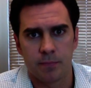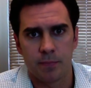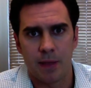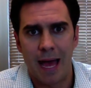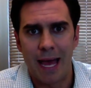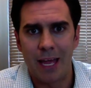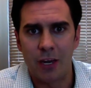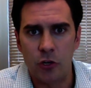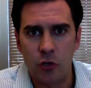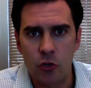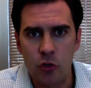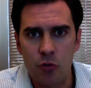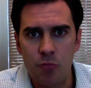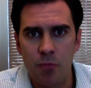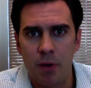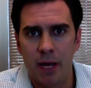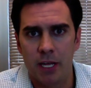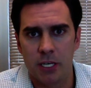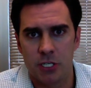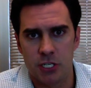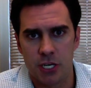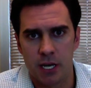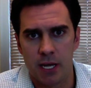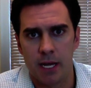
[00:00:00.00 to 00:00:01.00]
I do my
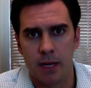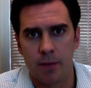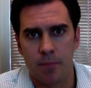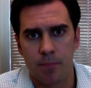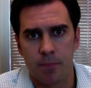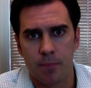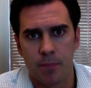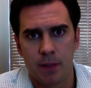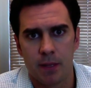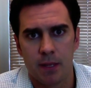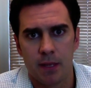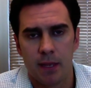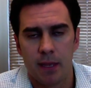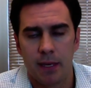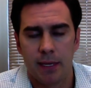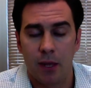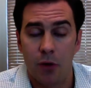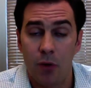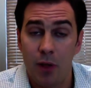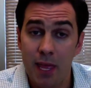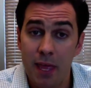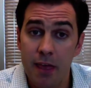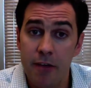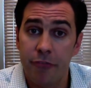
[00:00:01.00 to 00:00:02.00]
job.
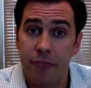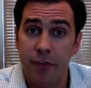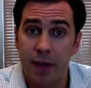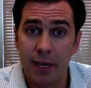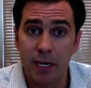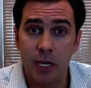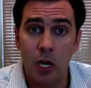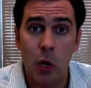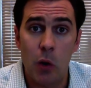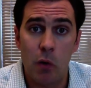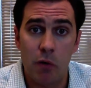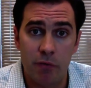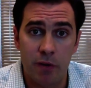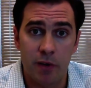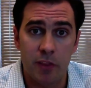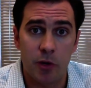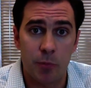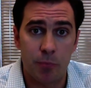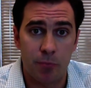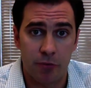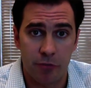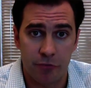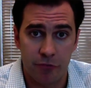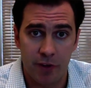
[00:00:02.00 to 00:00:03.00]
Now, if I know of other
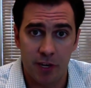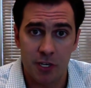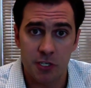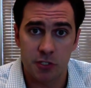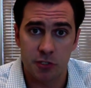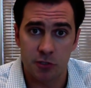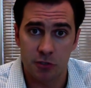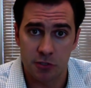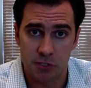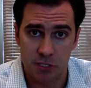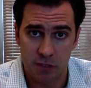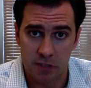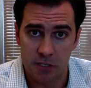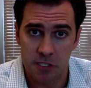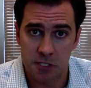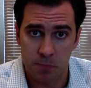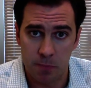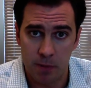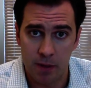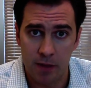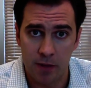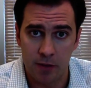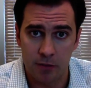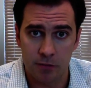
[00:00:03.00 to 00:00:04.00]
professionals in the
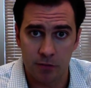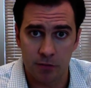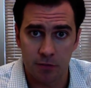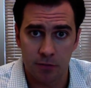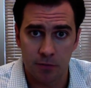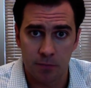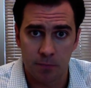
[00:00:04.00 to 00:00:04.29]
space,